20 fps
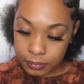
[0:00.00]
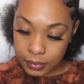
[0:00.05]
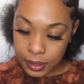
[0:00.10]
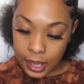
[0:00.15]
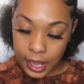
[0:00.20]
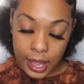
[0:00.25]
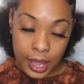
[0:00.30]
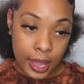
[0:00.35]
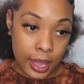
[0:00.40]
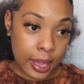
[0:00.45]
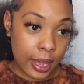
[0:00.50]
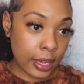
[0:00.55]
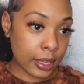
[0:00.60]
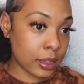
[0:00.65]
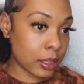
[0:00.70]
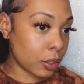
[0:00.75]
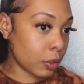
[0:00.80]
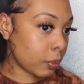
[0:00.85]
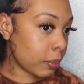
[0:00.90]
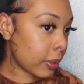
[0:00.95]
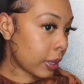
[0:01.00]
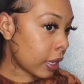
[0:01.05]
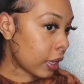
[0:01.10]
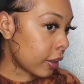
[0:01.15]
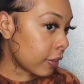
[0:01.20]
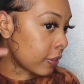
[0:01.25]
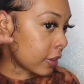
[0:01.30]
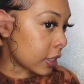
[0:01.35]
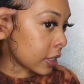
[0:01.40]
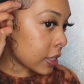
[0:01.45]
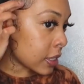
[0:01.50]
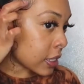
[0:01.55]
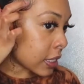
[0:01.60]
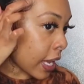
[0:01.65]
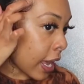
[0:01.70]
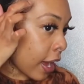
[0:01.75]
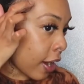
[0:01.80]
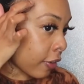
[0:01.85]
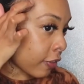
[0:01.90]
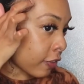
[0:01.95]
add a little bit of the
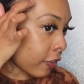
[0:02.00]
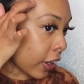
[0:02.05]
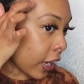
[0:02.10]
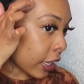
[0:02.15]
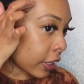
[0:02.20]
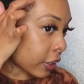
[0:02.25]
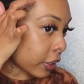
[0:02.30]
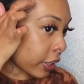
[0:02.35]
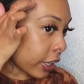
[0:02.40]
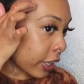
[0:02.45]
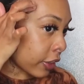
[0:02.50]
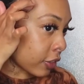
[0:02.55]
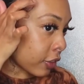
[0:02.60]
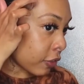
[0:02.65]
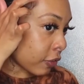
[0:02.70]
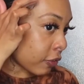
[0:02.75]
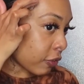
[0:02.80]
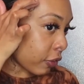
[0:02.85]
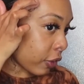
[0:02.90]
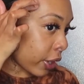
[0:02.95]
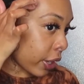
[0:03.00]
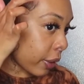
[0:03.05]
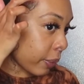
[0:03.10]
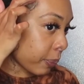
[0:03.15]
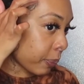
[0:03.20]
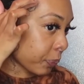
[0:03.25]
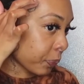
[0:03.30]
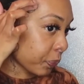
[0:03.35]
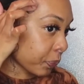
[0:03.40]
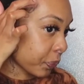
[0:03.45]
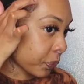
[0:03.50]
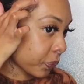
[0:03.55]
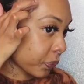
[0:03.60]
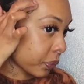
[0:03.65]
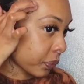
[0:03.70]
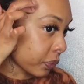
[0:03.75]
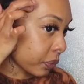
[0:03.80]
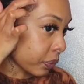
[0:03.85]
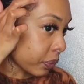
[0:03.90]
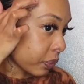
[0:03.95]
style factor in the front.
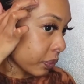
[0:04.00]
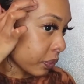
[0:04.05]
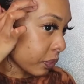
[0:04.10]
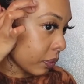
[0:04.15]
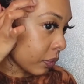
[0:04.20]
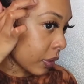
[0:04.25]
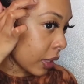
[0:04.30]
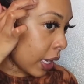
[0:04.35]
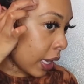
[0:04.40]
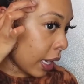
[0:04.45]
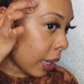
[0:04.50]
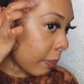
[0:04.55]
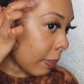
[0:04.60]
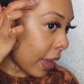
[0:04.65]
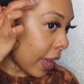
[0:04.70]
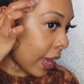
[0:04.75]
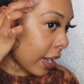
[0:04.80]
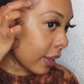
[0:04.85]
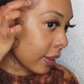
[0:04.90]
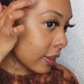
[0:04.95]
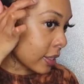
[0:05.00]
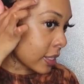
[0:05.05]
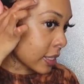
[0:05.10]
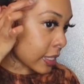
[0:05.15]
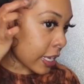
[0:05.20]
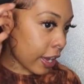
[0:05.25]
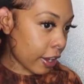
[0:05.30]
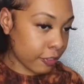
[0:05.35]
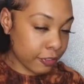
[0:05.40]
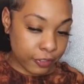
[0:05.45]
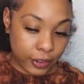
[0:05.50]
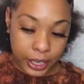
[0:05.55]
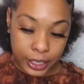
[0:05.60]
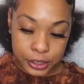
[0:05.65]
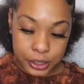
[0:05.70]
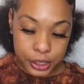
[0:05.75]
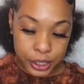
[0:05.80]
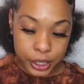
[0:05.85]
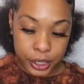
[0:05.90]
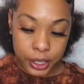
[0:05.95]
And I'm adding the style
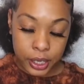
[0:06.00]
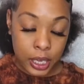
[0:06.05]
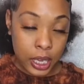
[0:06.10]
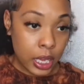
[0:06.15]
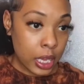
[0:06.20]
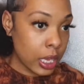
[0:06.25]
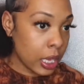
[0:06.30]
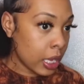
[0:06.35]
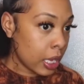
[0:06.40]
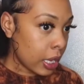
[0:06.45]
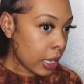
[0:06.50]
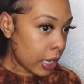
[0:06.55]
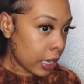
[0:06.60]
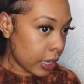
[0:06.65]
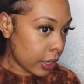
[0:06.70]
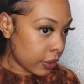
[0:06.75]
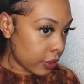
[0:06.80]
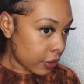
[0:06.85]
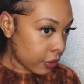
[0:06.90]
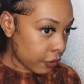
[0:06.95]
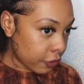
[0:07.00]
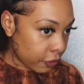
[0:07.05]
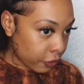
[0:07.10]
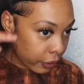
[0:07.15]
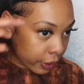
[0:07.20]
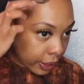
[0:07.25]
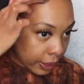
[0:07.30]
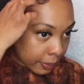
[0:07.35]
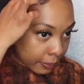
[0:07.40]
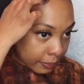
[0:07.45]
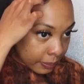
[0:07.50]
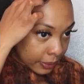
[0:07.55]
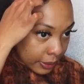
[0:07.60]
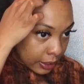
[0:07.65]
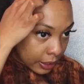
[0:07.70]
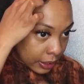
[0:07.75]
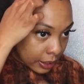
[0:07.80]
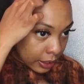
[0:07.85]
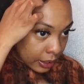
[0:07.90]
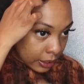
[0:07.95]
factor in the front
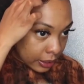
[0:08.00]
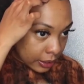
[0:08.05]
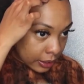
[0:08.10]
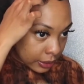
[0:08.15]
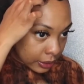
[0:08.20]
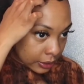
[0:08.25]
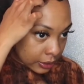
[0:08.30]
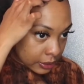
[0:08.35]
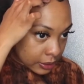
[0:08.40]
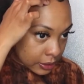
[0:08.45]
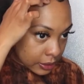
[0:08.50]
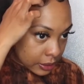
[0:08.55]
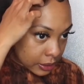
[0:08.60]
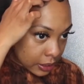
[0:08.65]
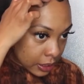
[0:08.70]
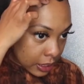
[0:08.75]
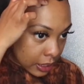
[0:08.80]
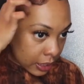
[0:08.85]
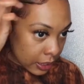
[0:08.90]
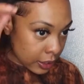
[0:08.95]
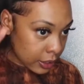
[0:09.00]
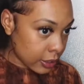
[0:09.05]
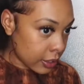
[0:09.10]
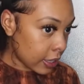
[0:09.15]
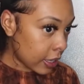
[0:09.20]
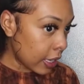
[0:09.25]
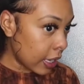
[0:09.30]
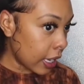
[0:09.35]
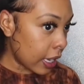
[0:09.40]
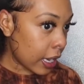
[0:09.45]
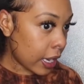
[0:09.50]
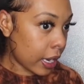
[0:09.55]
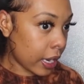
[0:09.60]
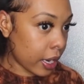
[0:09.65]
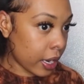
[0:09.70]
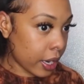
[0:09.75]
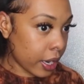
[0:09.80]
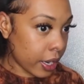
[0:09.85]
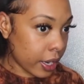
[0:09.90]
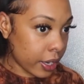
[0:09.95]
because the
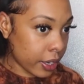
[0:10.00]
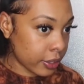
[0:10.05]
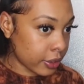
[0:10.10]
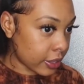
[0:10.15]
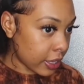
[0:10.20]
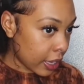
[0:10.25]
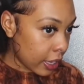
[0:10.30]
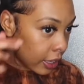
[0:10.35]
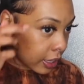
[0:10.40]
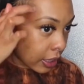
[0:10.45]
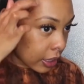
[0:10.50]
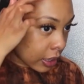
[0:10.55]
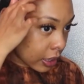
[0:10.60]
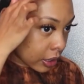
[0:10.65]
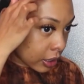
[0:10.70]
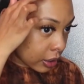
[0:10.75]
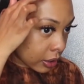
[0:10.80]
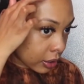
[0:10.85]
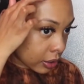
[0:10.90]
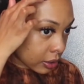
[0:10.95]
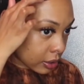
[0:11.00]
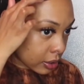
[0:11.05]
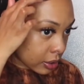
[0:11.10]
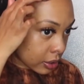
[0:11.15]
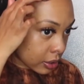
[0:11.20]
hair that is